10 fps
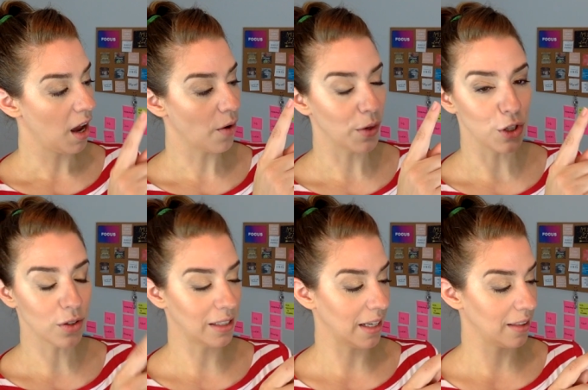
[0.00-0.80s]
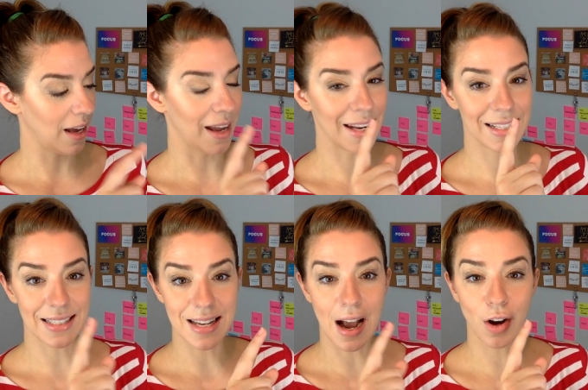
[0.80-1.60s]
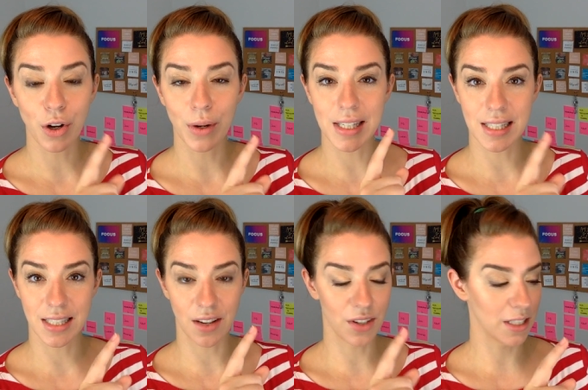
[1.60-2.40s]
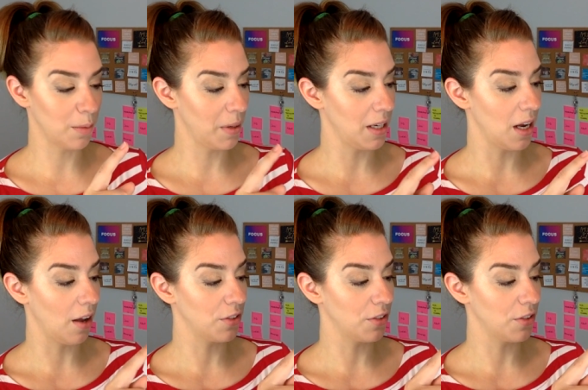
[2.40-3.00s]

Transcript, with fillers: And when you click that, it's now going to save it as a PDF.